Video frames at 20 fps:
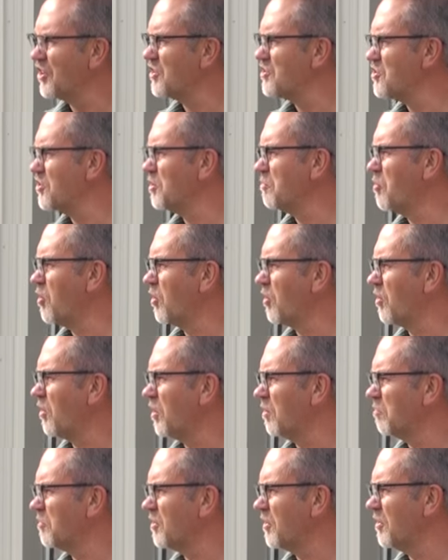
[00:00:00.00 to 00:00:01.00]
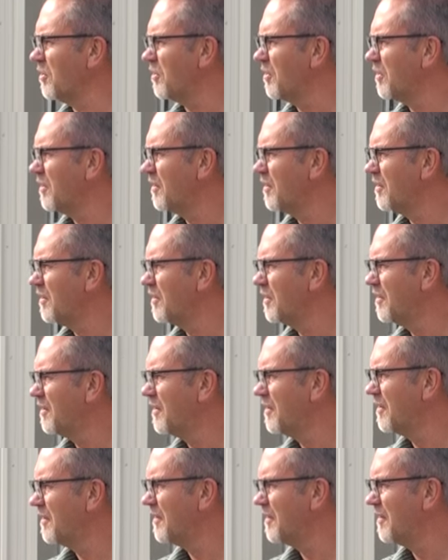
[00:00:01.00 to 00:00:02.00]
you guys do the motorhome, too?
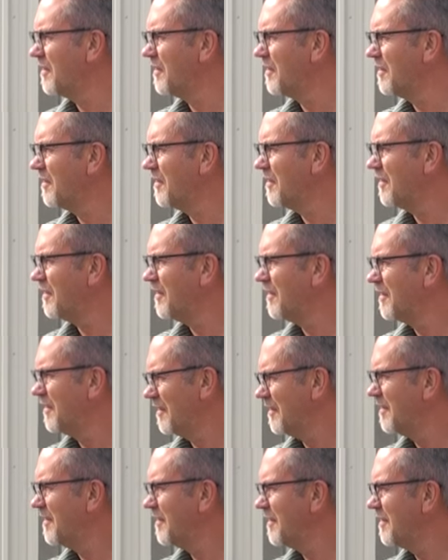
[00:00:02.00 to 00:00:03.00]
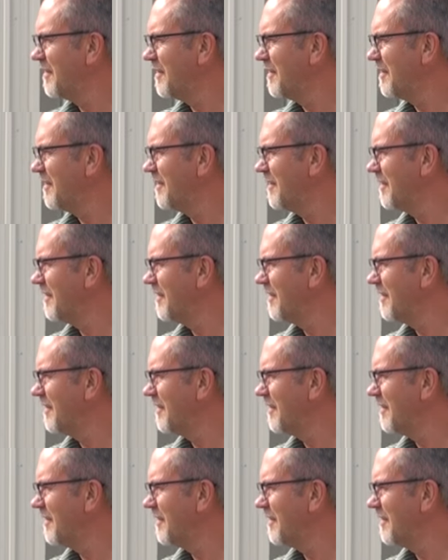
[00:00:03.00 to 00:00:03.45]
Yeah, that's me. That fucking